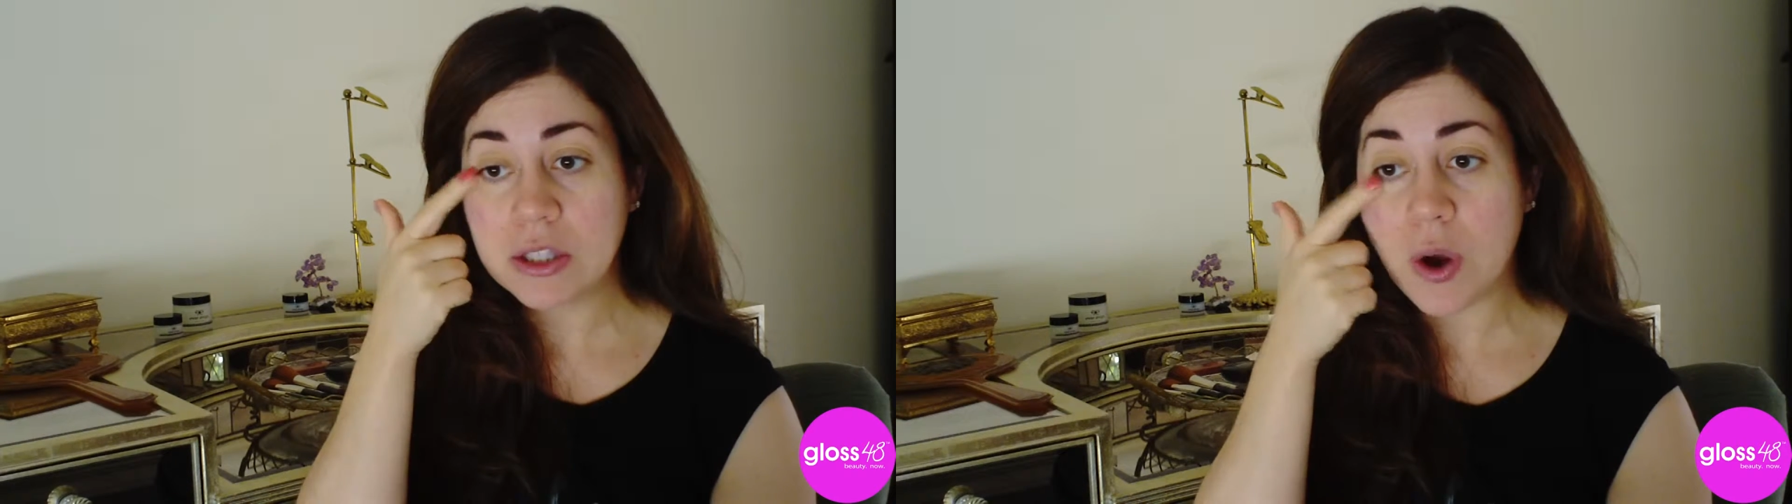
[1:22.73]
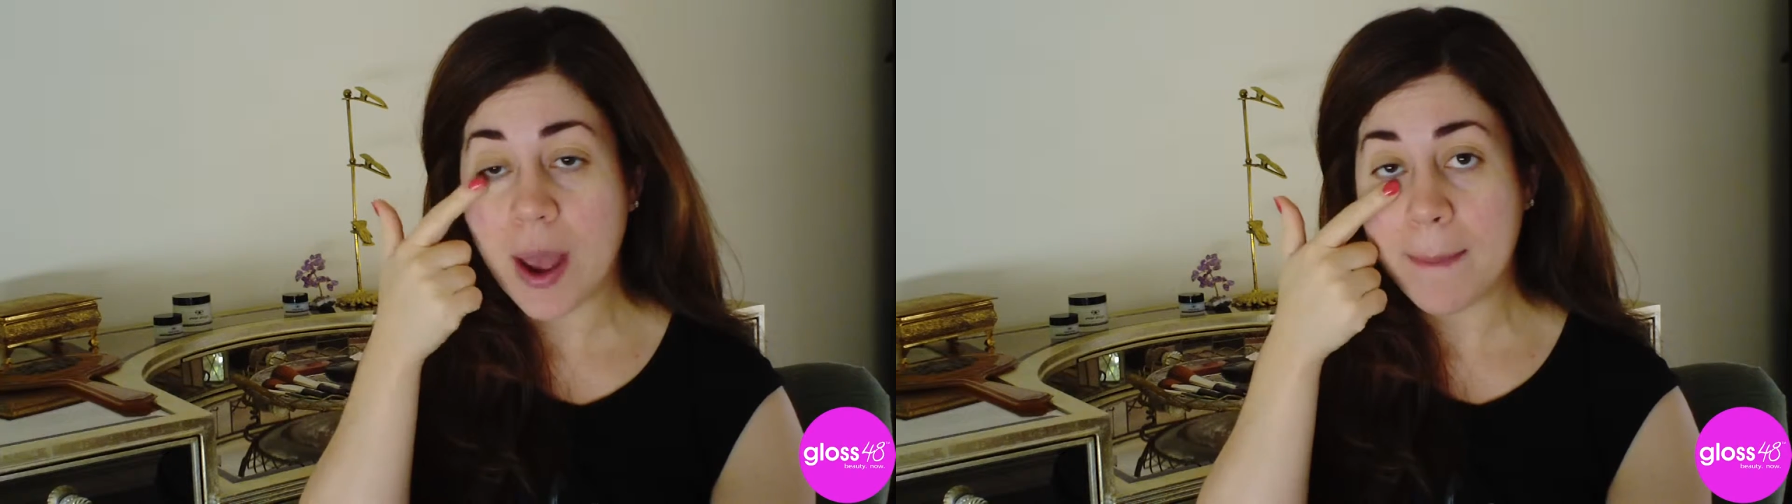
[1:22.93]

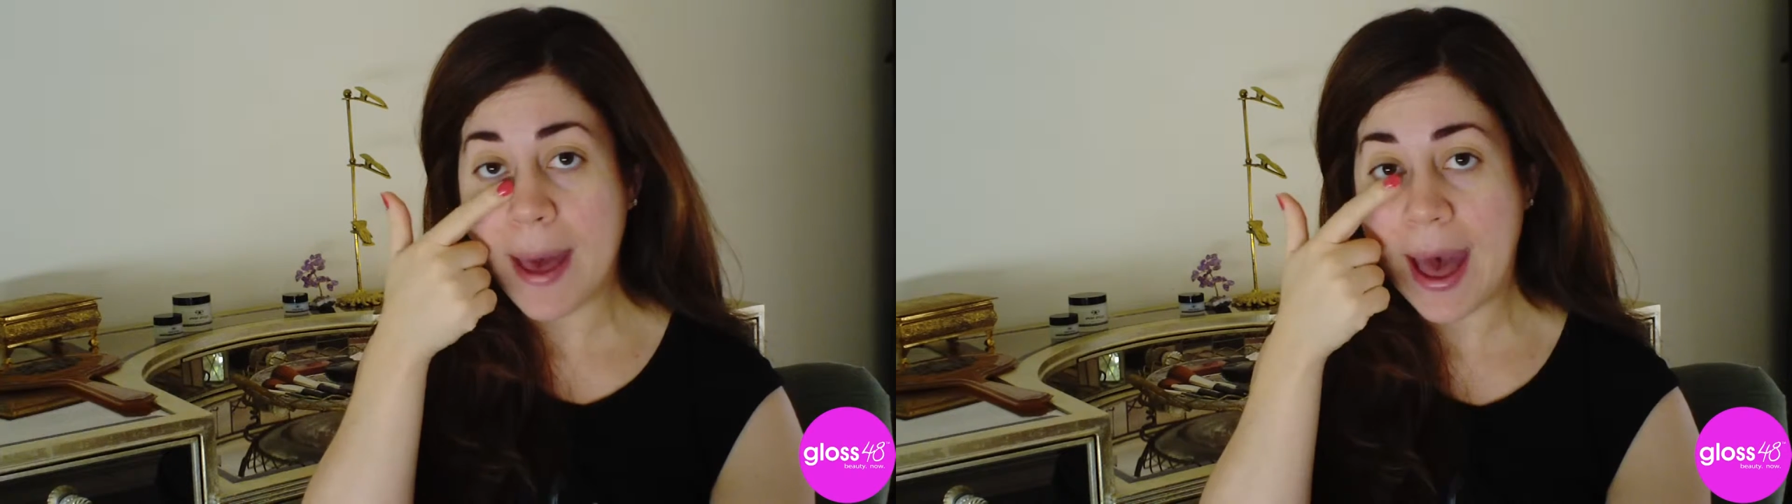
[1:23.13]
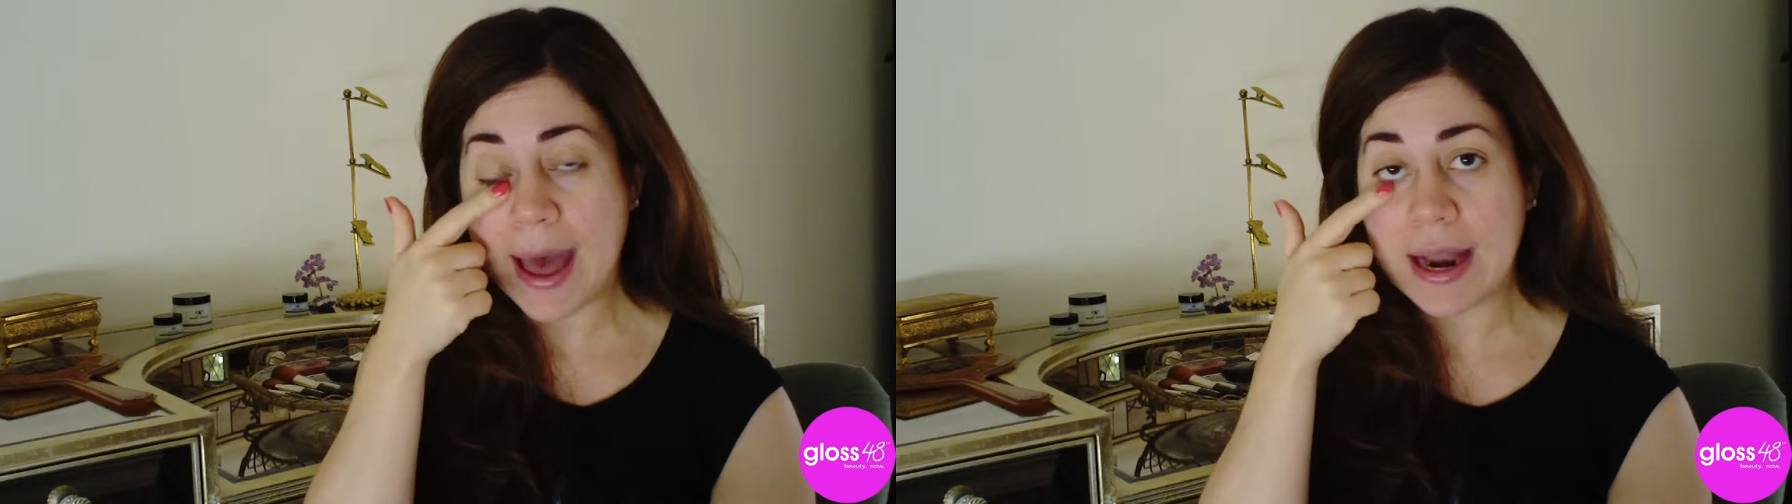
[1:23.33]
So I
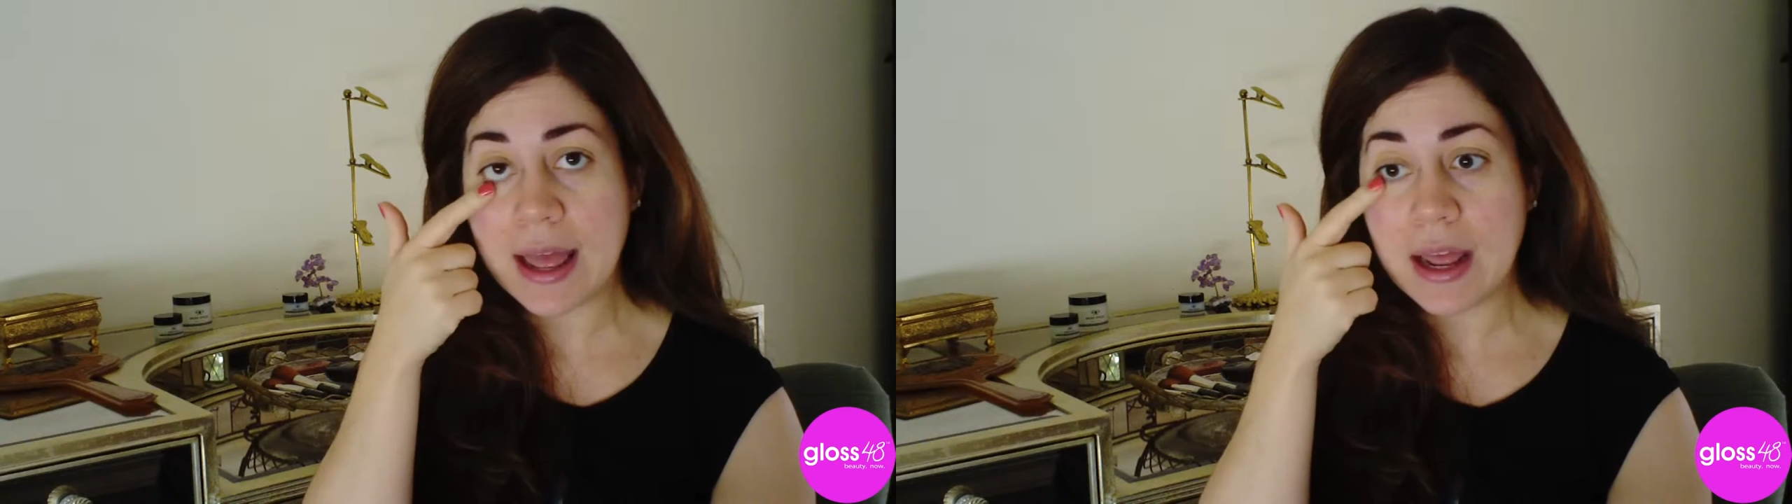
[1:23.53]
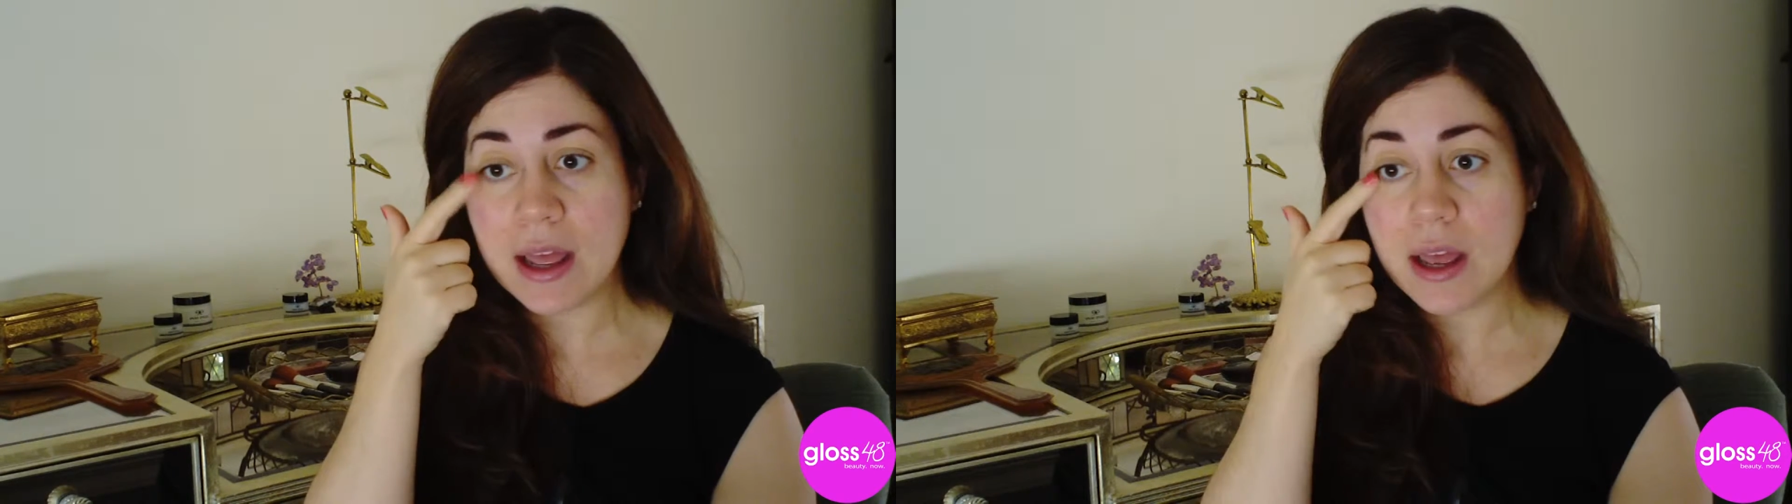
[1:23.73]
pat
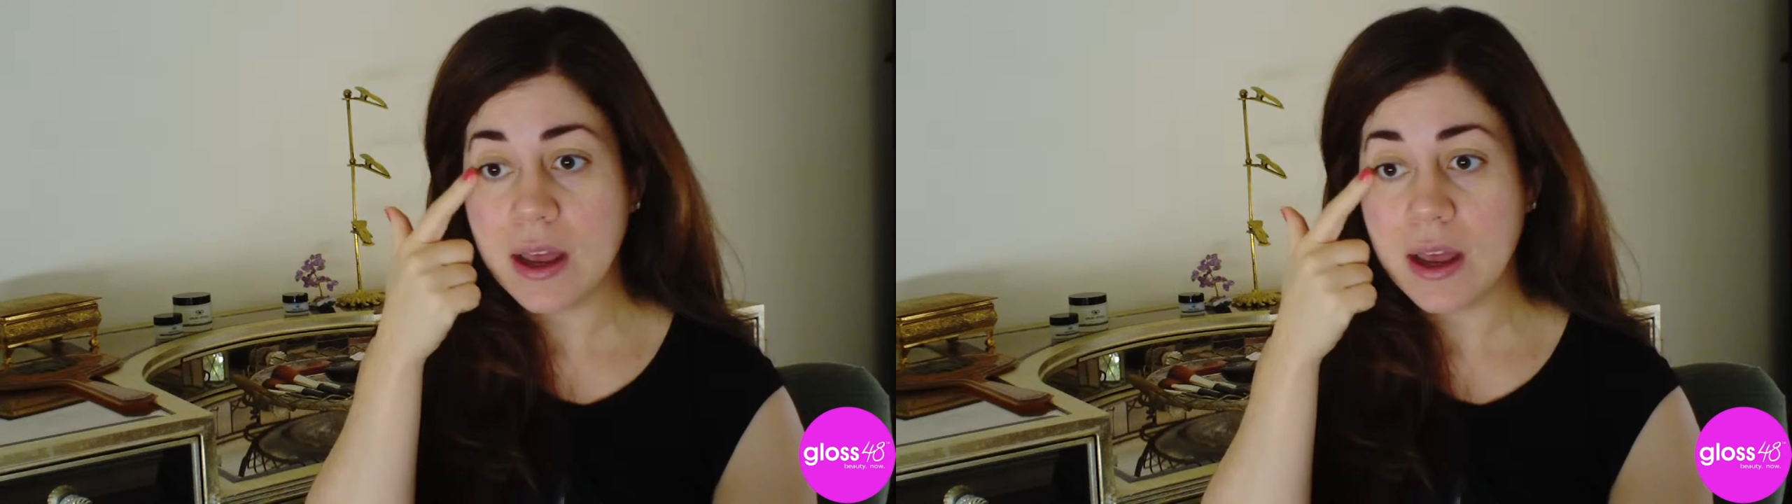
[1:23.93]
it,